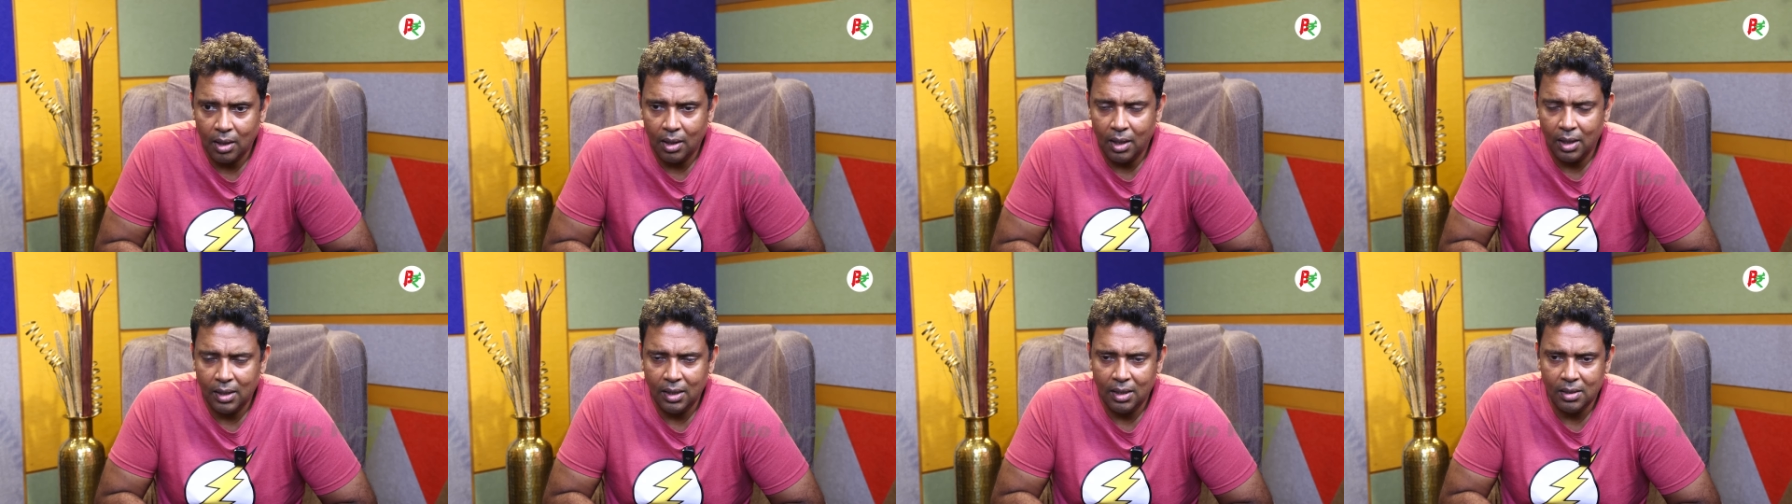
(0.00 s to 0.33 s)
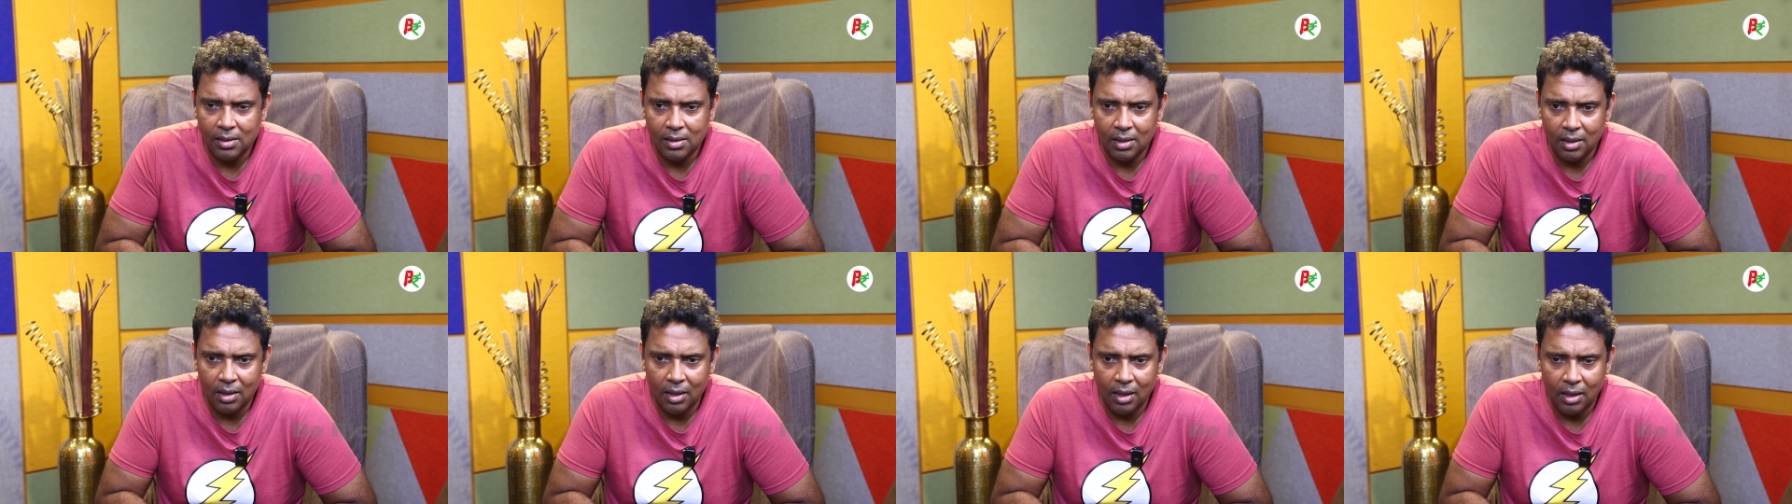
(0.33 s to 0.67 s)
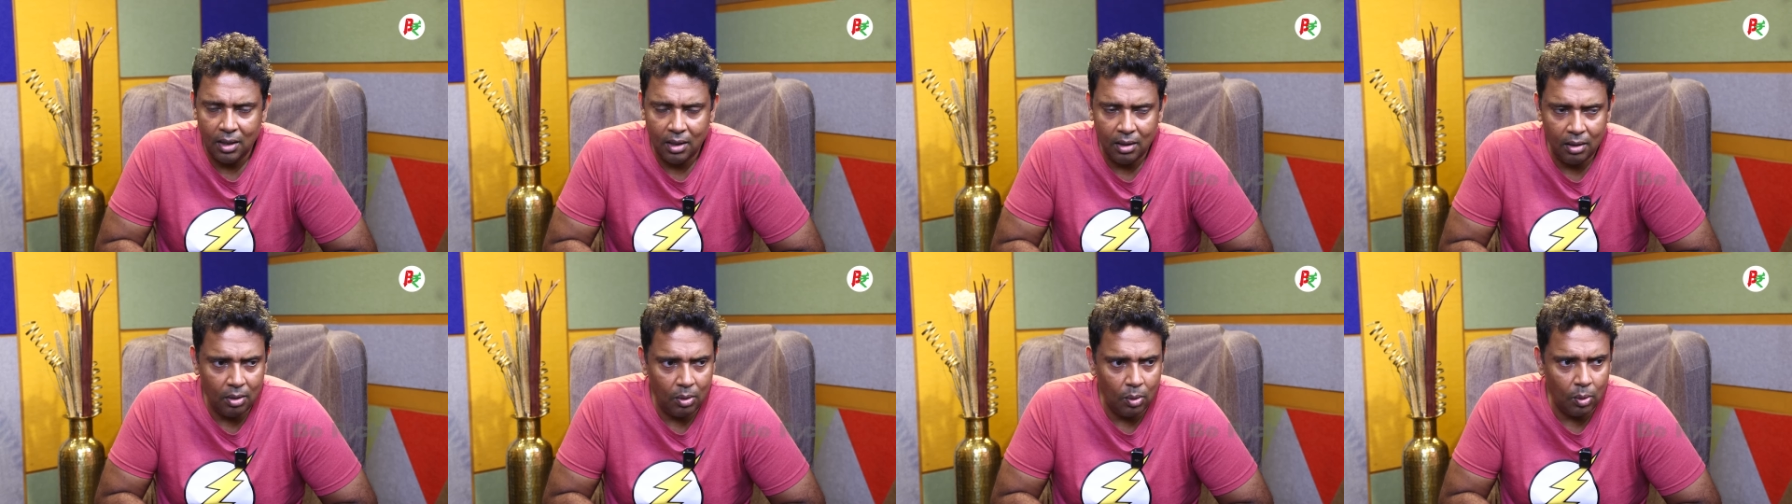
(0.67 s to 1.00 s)

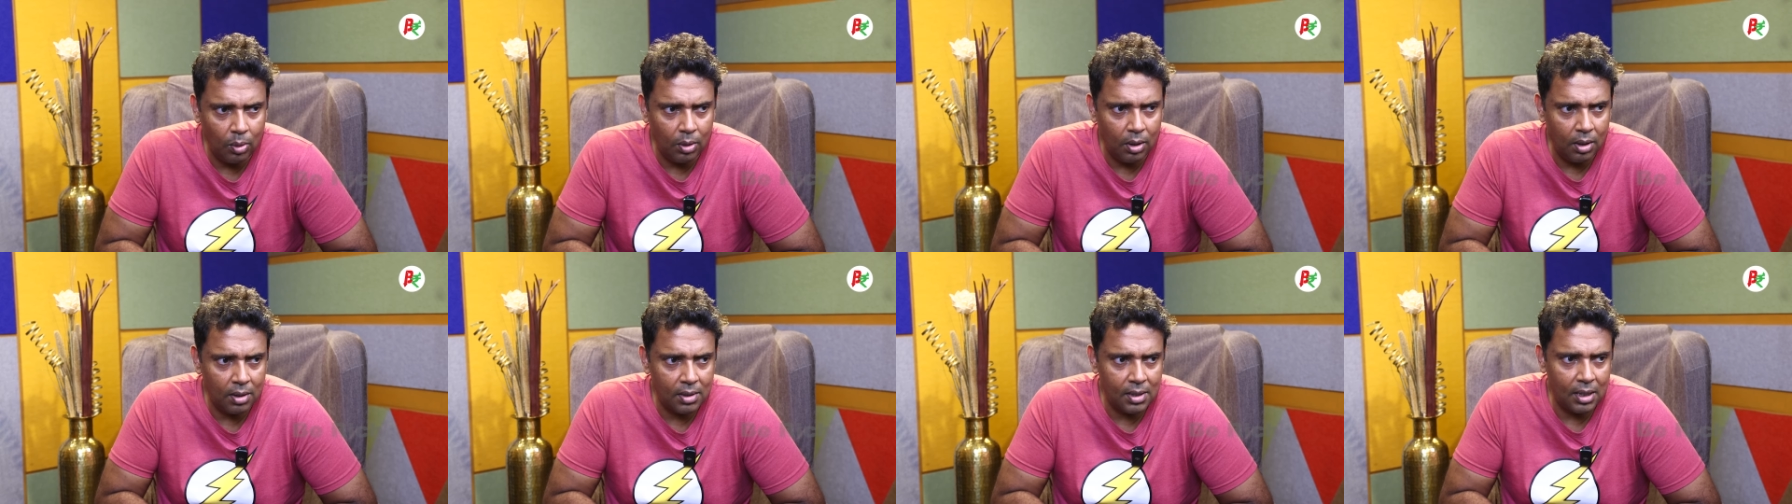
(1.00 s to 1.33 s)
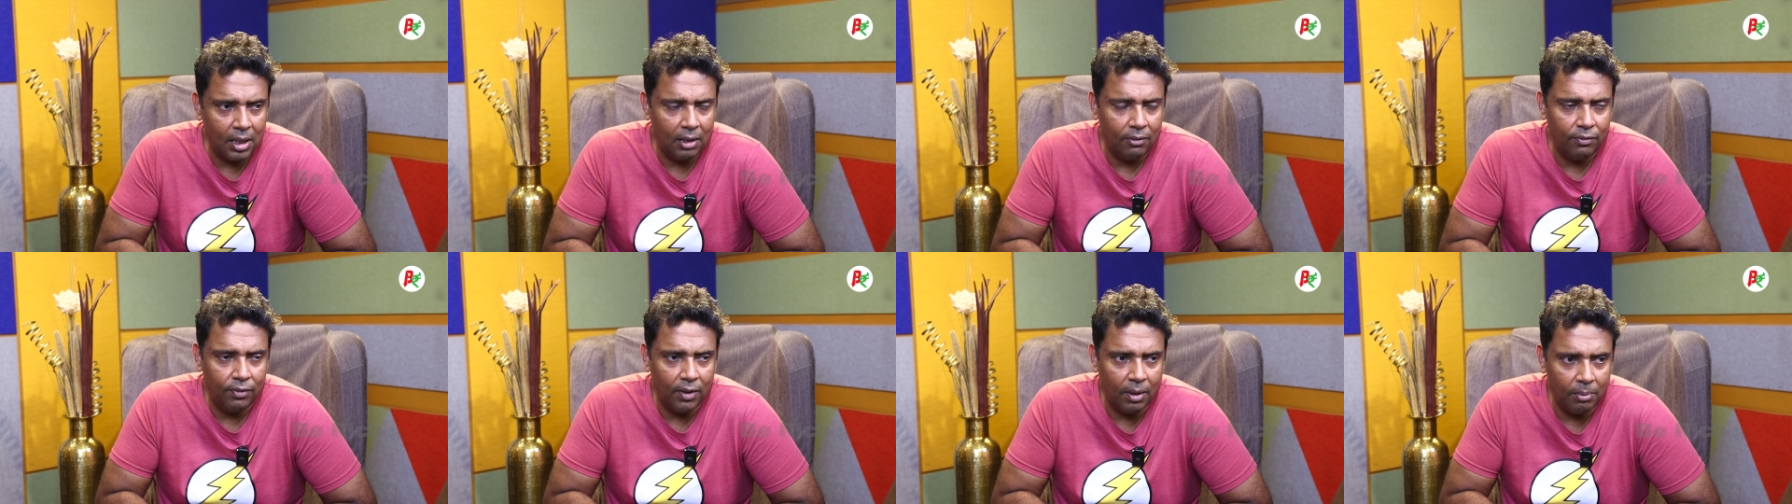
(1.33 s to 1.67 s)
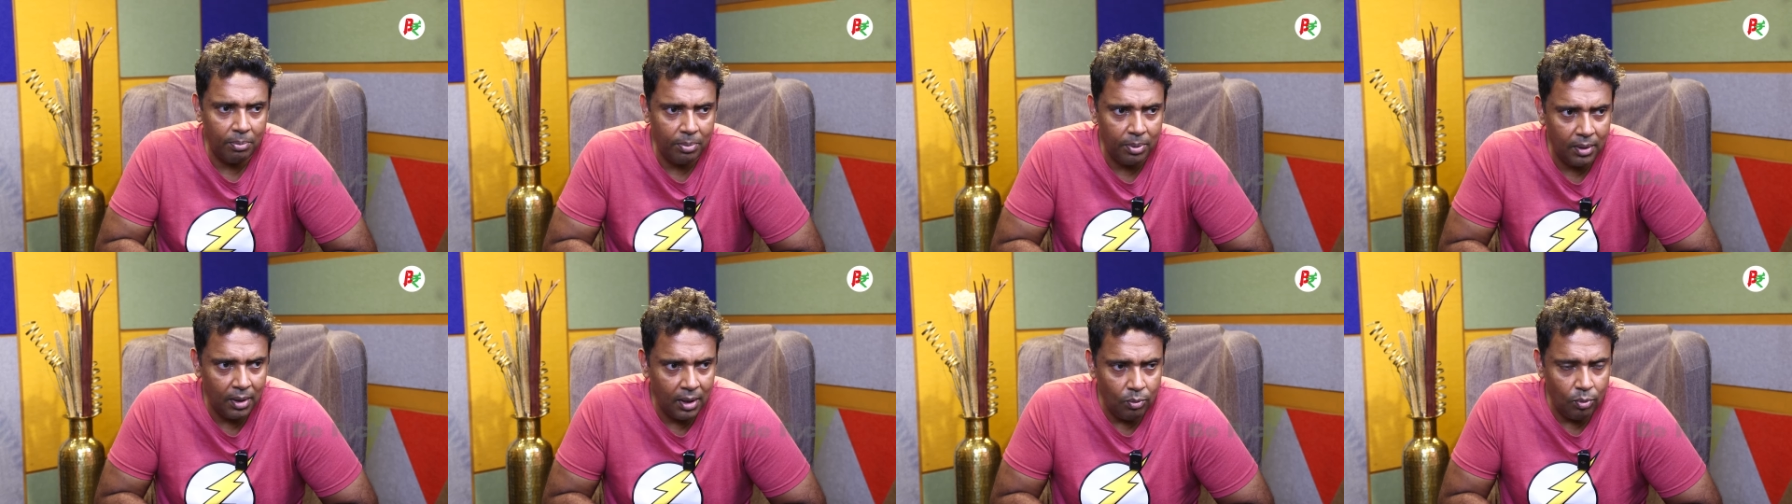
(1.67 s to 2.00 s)
unnecessarily load yourself up
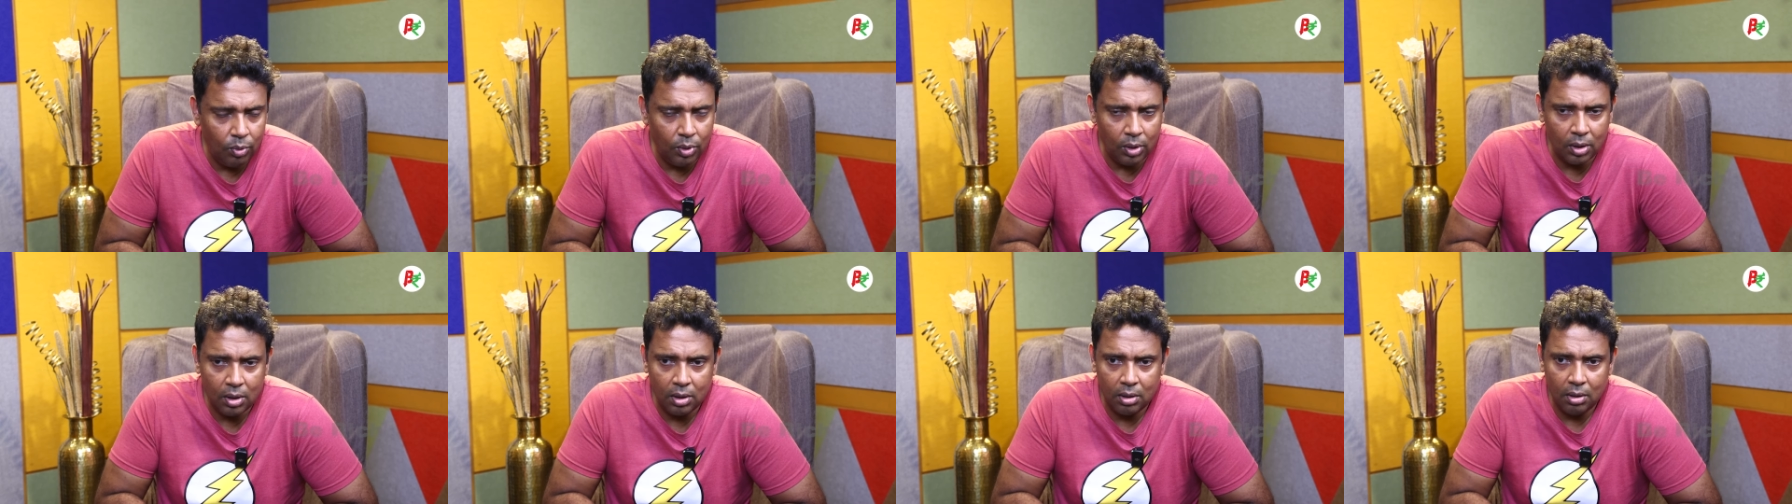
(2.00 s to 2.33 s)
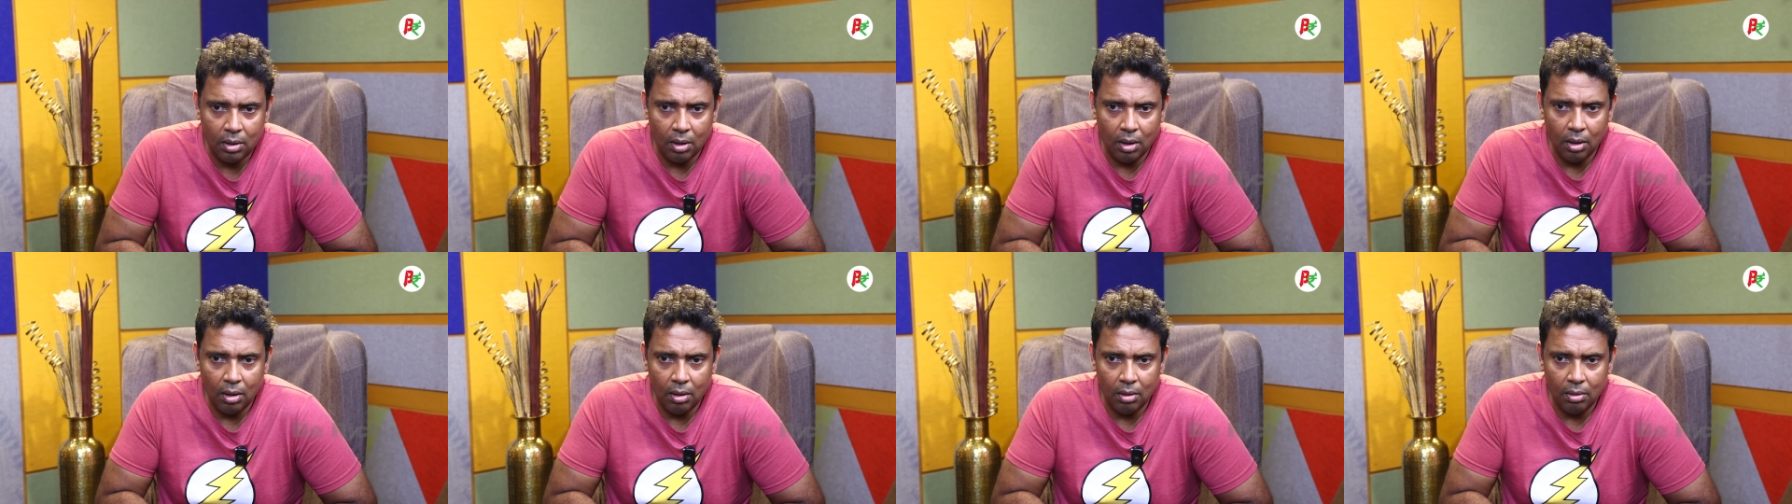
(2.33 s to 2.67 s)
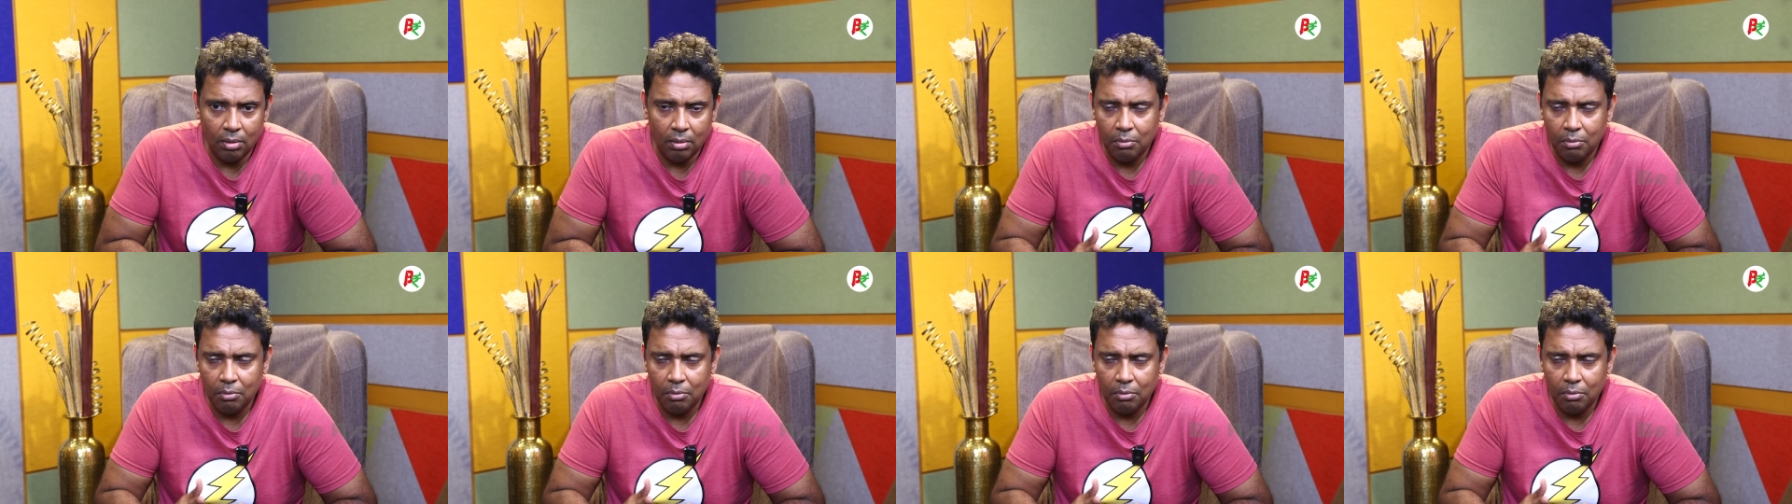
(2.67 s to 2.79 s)
with uh,